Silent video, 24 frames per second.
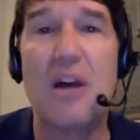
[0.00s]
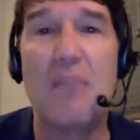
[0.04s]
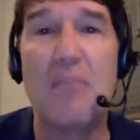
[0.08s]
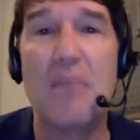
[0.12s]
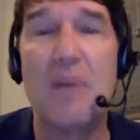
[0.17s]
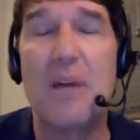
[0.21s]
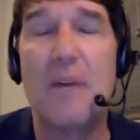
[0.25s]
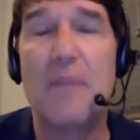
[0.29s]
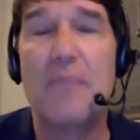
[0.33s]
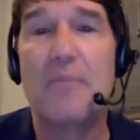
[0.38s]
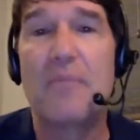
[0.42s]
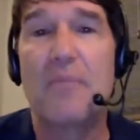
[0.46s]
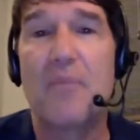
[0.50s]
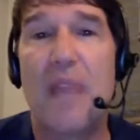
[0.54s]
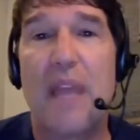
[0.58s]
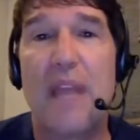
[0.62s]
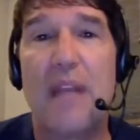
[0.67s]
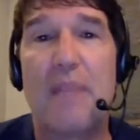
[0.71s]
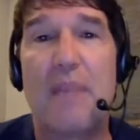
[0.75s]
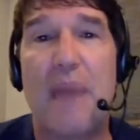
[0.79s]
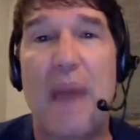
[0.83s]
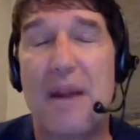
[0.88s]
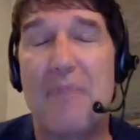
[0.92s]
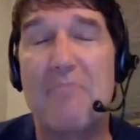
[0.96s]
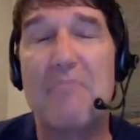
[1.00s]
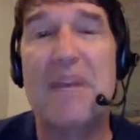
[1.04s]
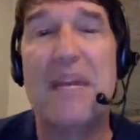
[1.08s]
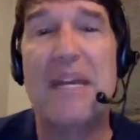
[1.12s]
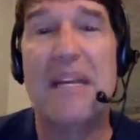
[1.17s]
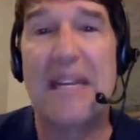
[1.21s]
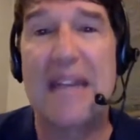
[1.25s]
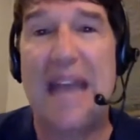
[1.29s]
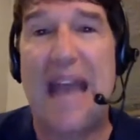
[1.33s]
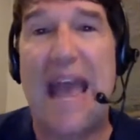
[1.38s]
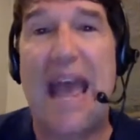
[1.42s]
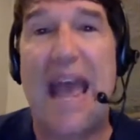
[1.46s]
them to be numb
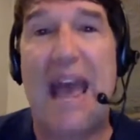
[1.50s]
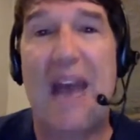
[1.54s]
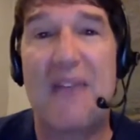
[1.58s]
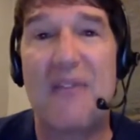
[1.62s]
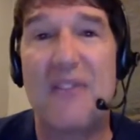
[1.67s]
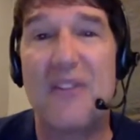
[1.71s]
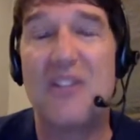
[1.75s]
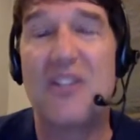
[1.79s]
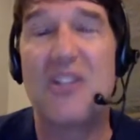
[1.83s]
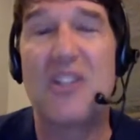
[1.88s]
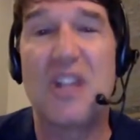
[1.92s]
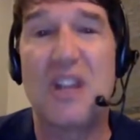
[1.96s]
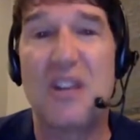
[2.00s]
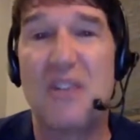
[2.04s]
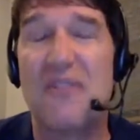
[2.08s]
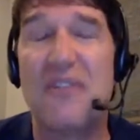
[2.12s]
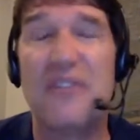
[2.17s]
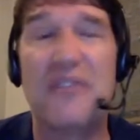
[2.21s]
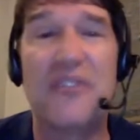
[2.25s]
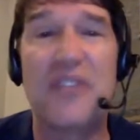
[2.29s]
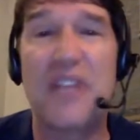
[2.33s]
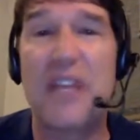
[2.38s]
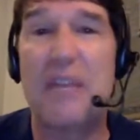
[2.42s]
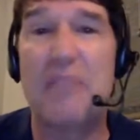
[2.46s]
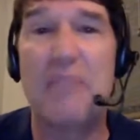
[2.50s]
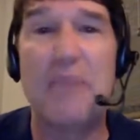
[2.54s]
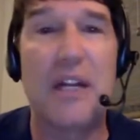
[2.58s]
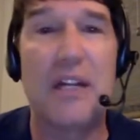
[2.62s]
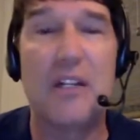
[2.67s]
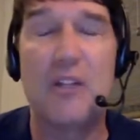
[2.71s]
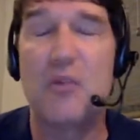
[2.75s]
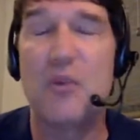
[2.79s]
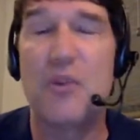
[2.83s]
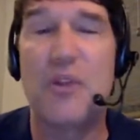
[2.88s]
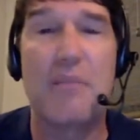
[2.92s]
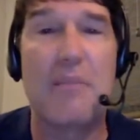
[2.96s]
in about a minute and a half instead of
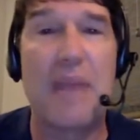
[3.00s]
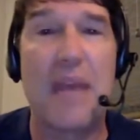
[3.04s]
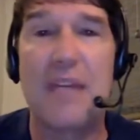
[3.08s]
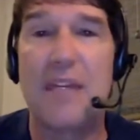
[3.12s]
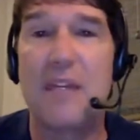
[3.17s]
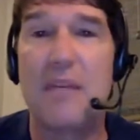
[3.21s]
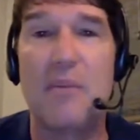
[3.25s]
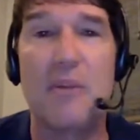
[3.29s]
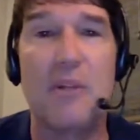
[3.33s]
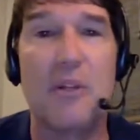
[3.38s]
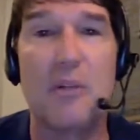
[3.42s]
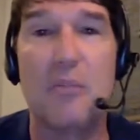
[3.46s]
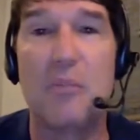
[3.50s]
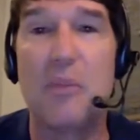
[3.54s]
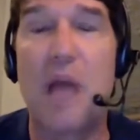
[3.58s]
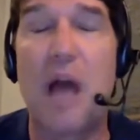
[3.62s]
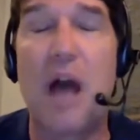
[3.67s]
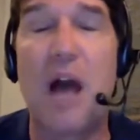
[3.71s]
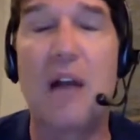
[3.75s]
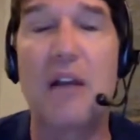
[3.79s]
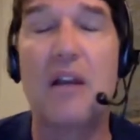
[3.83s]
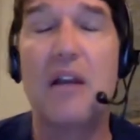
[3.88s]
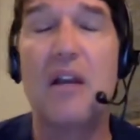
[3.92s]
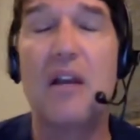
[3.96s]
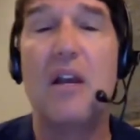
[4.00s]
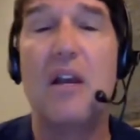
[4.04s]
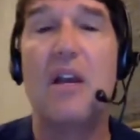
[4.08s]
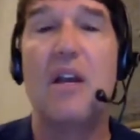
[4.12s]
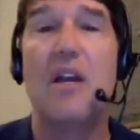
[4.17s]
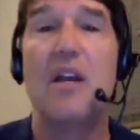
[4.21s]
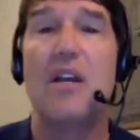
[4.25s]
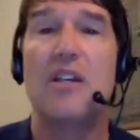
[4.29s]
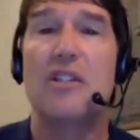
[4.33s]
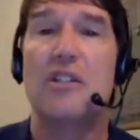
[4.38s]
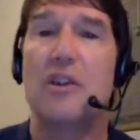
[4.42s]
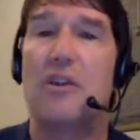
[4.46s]
15 minutes with a mandibular
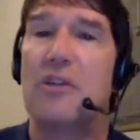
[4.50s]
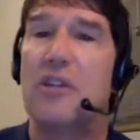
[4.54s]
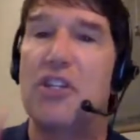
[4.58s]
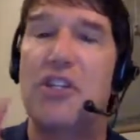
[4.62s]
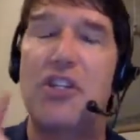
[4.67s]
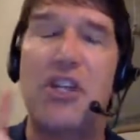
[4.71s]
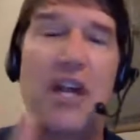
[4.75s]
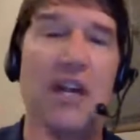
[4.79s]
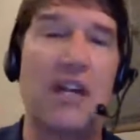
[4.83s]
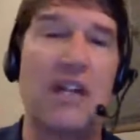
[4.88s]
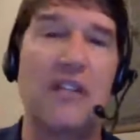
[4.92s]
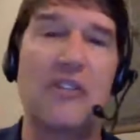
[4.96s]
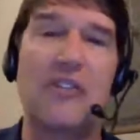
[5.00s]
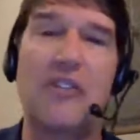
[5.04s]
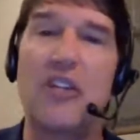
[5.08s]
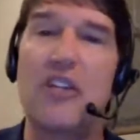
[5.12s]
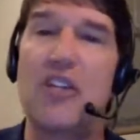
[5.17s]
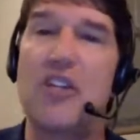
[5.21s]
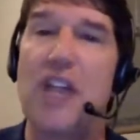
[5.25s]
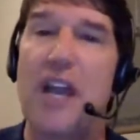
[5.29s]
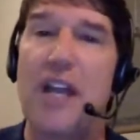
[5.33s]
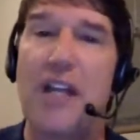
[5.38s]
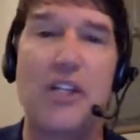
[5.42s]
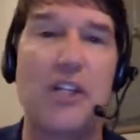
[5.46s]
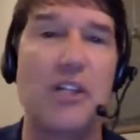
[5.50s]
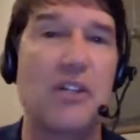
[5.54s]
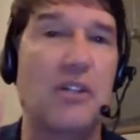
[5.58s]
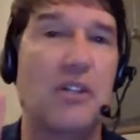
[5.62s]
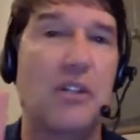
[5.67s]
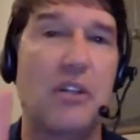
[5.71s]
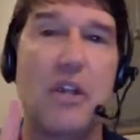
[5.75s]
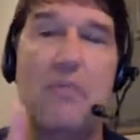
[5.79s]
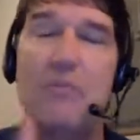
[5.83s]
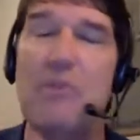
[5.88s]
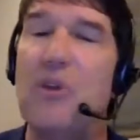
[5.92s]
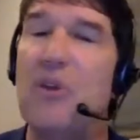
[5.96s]
block. Yeah. So the genitals
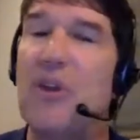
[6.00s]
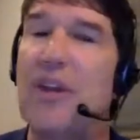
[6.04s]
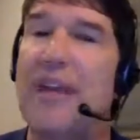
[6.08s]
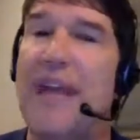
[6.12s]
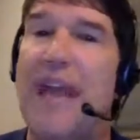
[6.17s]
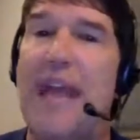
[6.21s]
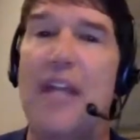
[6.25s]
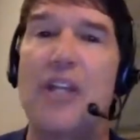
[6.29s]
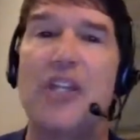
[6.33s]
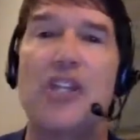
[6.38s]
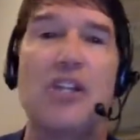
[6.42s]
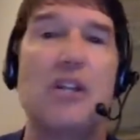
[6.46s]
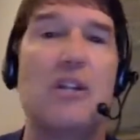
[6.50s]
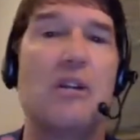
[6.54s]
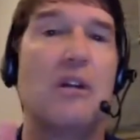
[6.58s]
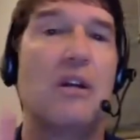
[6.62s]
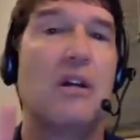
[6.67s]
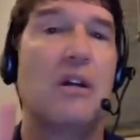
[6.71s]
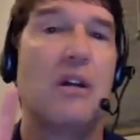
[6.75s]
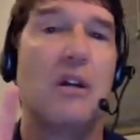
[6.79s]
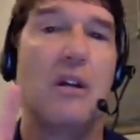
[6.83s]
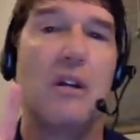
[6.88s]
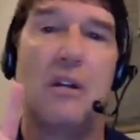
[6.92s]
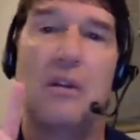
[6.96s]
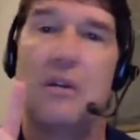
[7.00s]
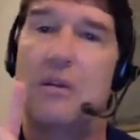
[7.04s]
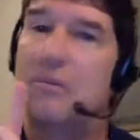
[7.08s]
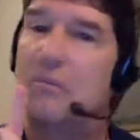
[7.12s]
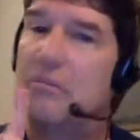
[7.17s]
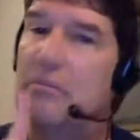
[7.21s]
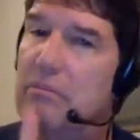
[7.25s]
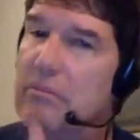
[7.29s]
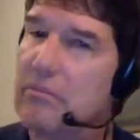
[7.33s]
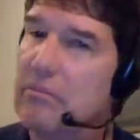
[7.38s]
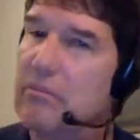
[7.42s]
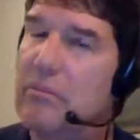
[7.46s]
injections, communication,
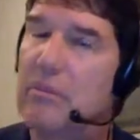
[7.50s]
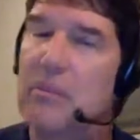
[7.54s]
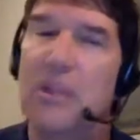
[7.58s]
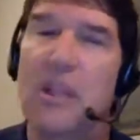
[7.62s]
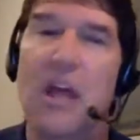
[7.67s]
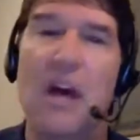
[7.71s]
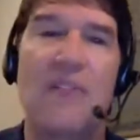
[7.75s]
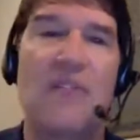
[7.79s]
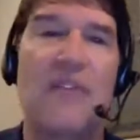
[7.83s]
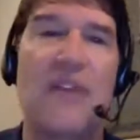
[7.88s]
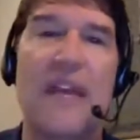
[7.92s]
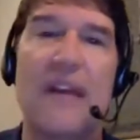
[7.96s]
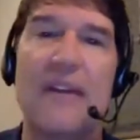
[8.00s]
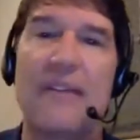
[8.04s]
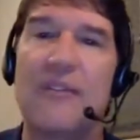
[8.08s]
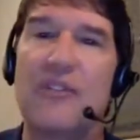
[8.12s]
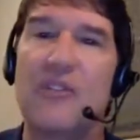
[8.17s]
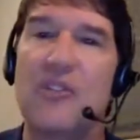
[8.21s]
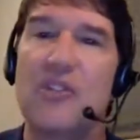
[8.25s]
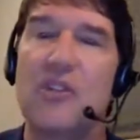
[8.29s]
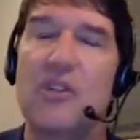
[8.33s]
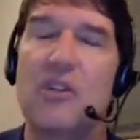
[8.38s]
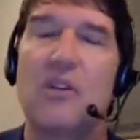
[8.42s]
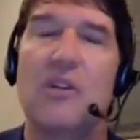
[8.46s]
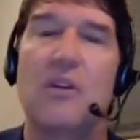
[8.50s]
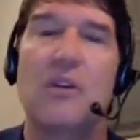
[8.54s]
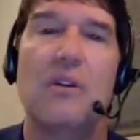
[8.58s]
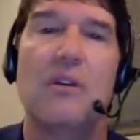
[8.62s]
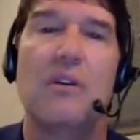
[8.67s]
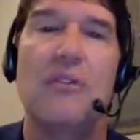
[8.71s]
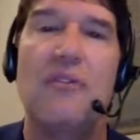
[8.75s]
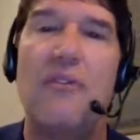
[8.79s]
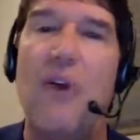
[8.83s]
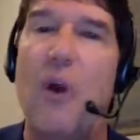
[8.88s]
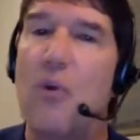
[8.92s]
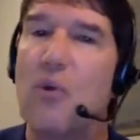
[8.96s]
love
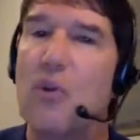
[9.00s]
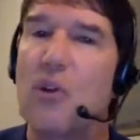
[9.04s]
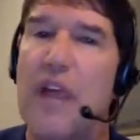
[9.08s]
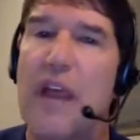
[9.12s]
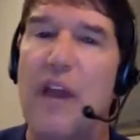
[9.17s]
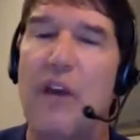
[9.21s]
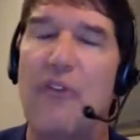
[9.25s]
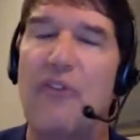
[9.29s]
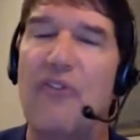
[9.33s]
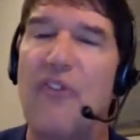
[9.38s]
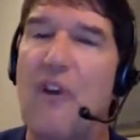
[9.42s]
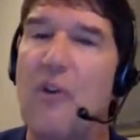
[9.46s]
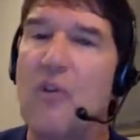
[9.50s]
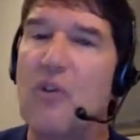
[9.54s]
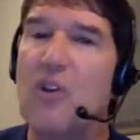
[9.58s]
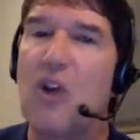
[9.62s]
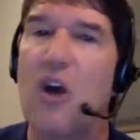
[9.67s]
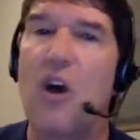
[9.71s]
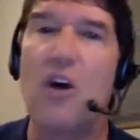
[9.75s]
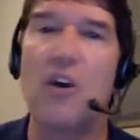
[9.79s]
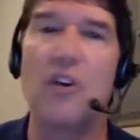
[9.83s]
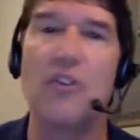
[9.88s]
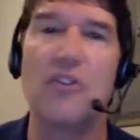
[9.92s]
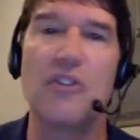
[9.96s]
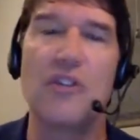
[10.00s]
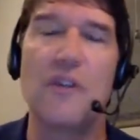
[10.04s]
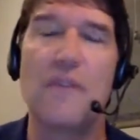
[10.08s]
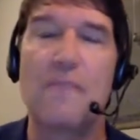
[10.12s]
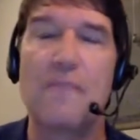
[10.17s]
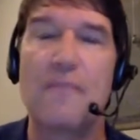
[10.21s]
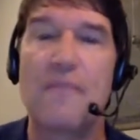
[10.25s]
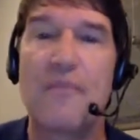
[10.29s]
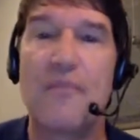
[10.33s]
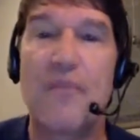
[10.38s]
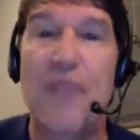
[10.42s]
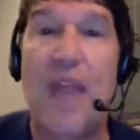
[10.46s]
gifts, phone care phone
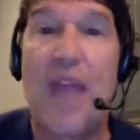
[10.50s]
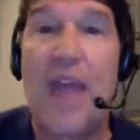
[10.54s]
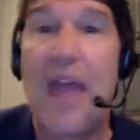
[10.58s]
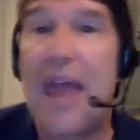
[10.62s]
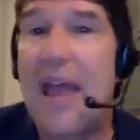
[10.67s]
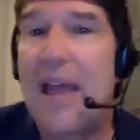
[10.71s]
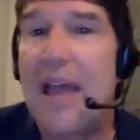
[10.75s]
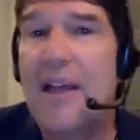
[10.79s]
calls.